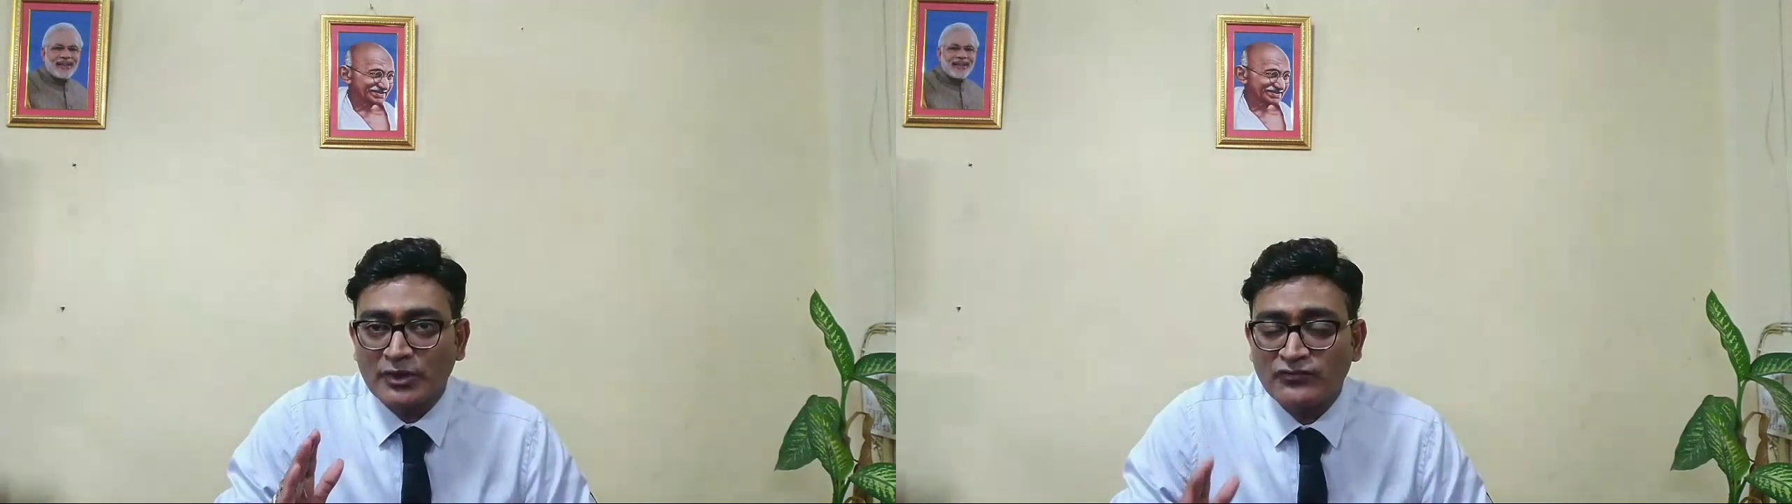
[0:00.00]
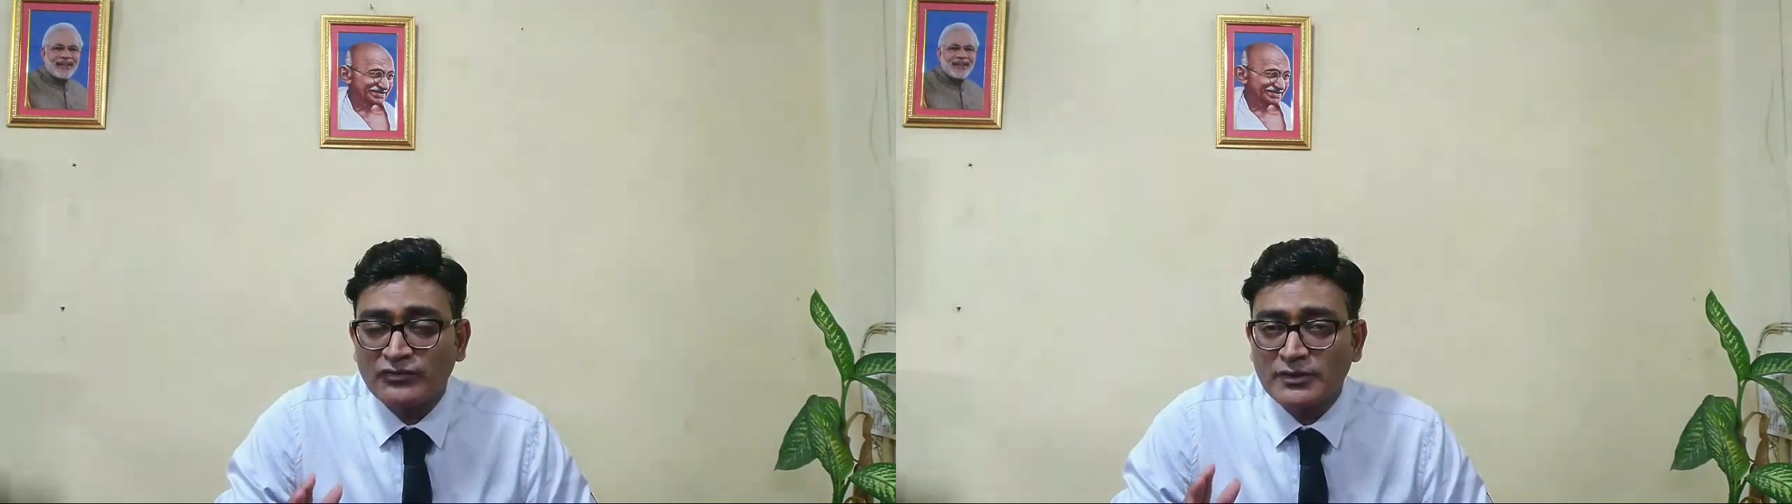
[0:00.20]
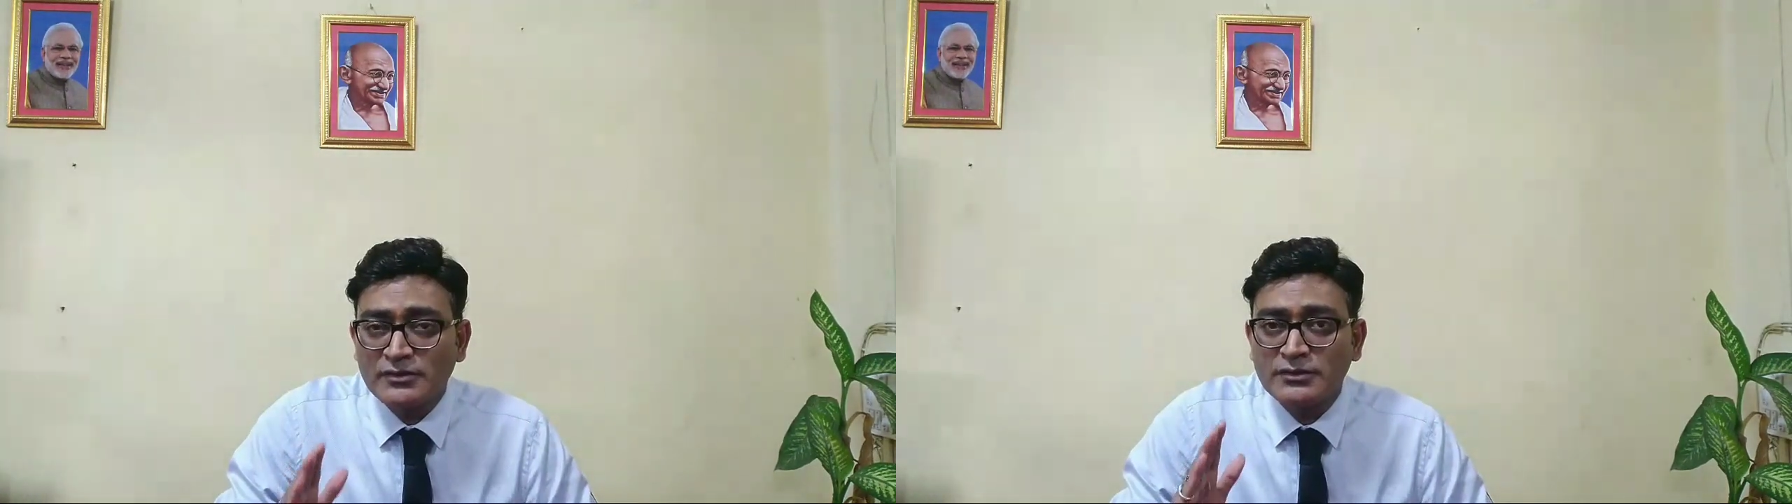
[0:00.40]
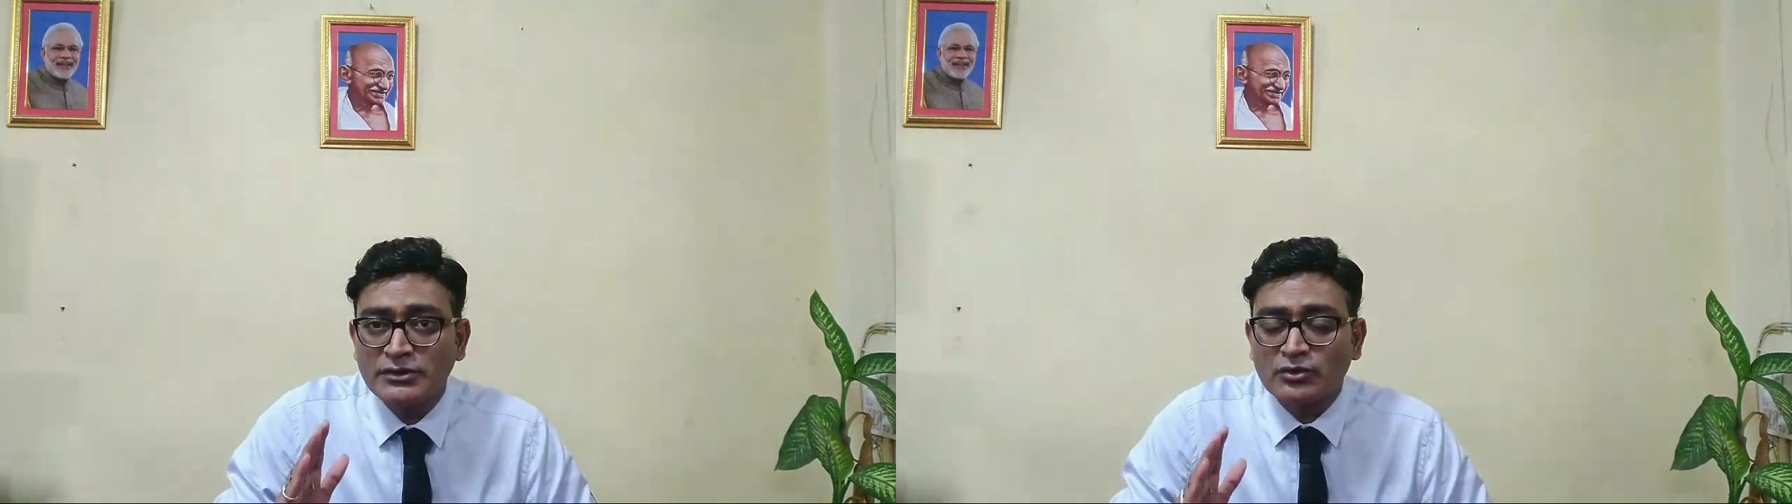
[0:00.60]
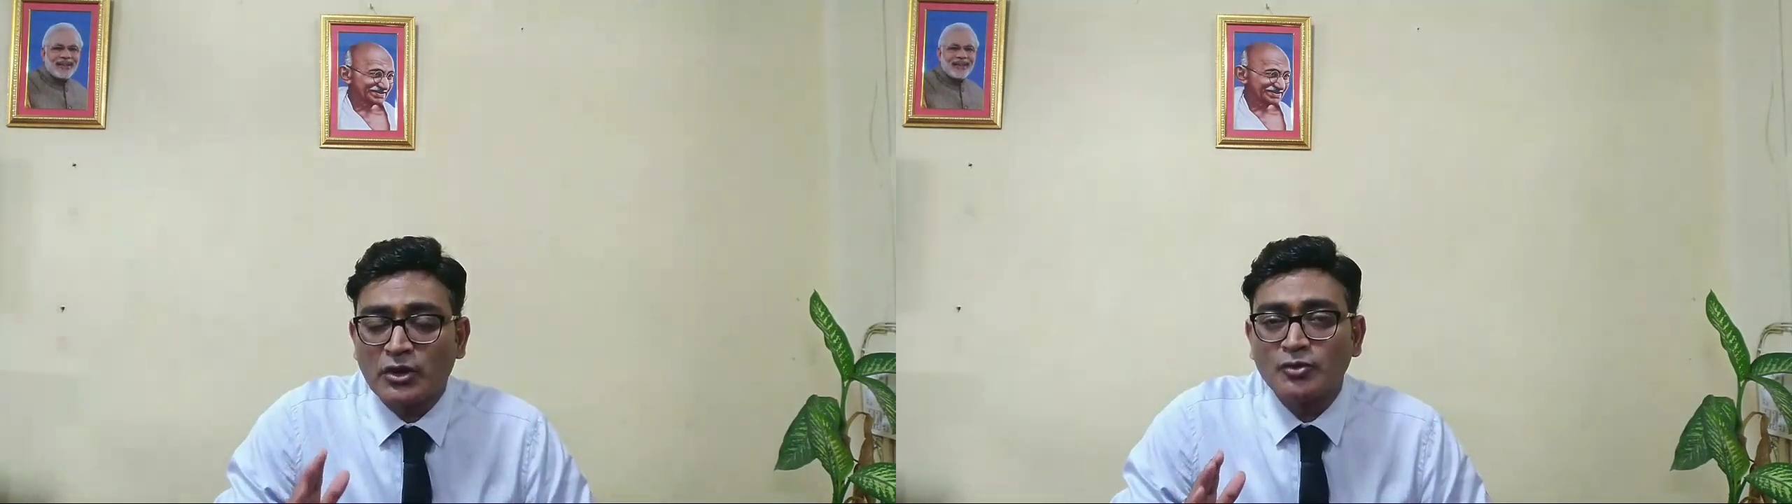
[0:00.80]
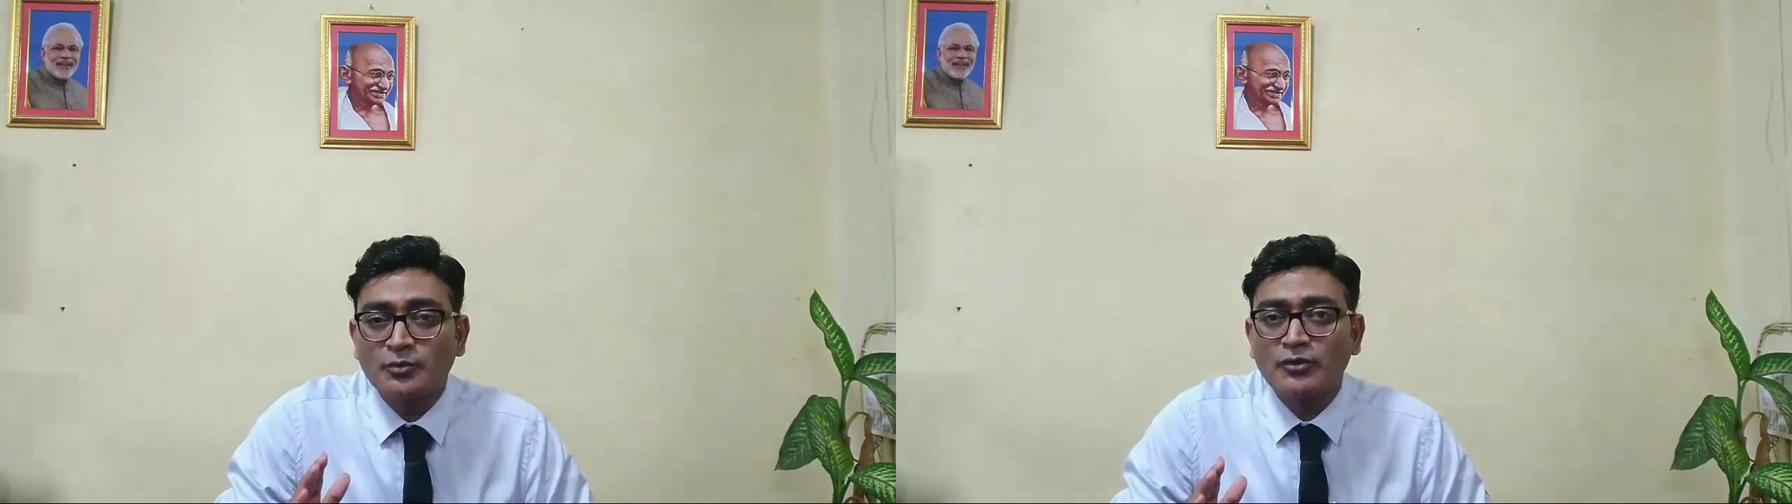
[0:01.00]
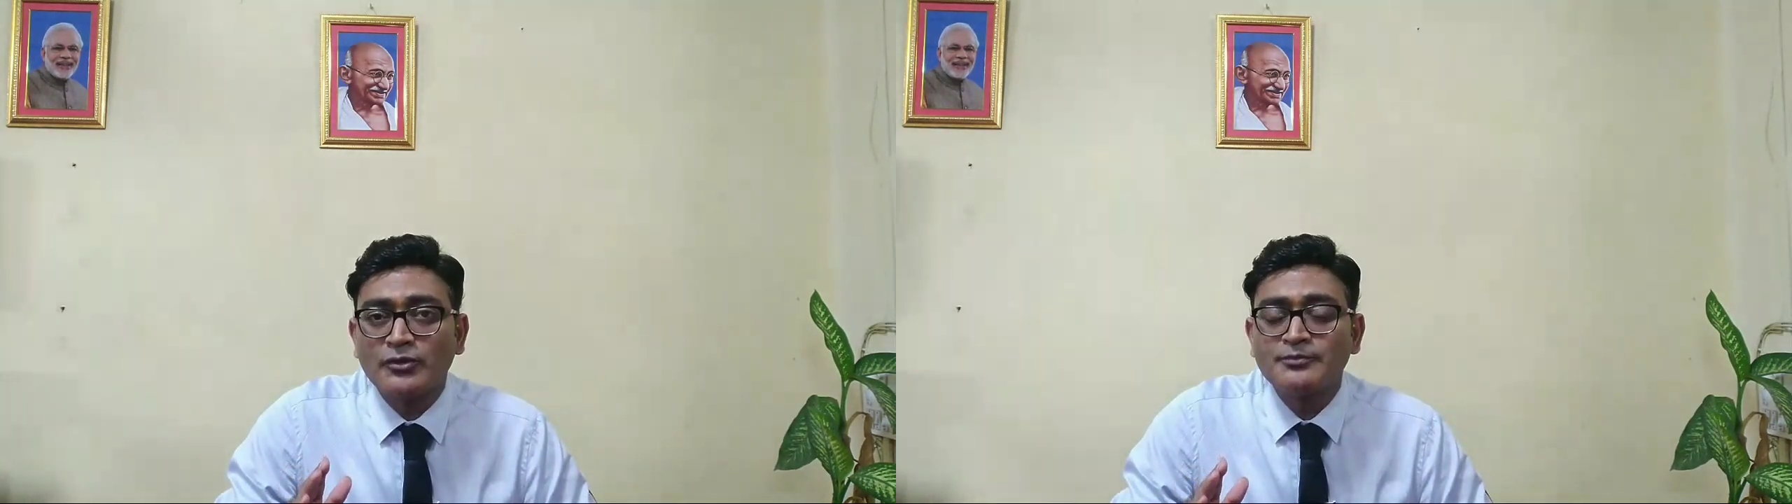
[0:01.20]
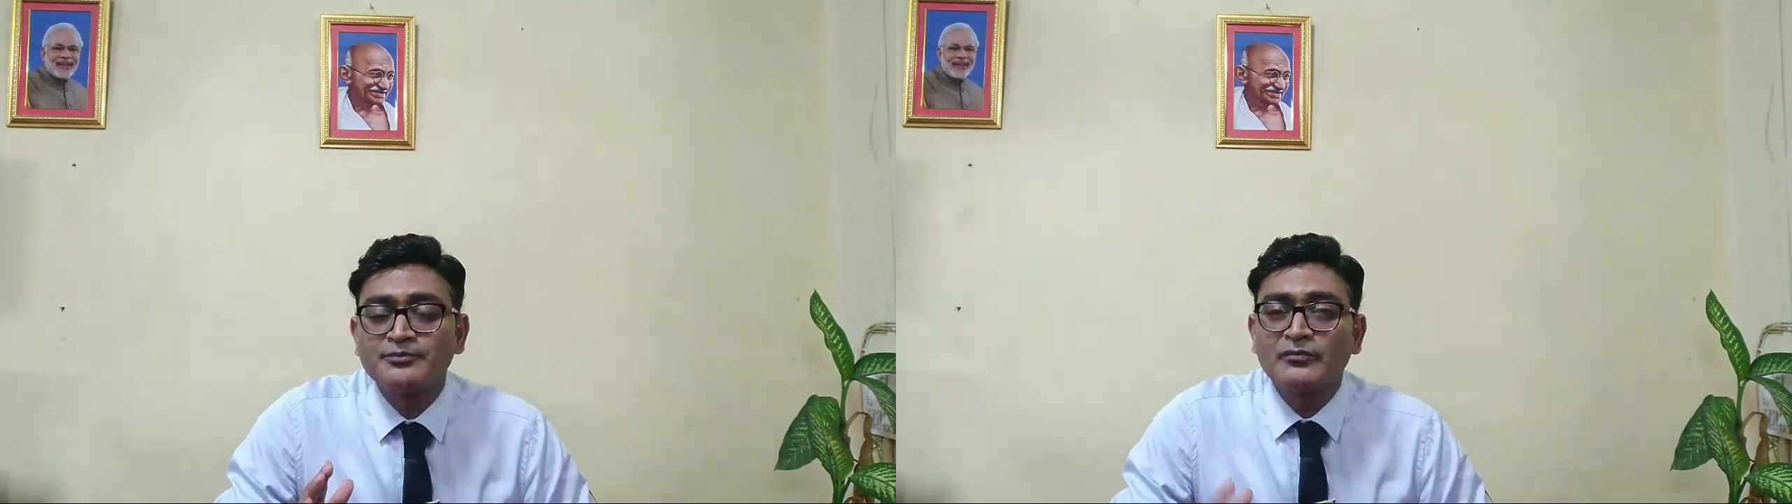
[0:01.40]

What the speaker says: efficiency, your output,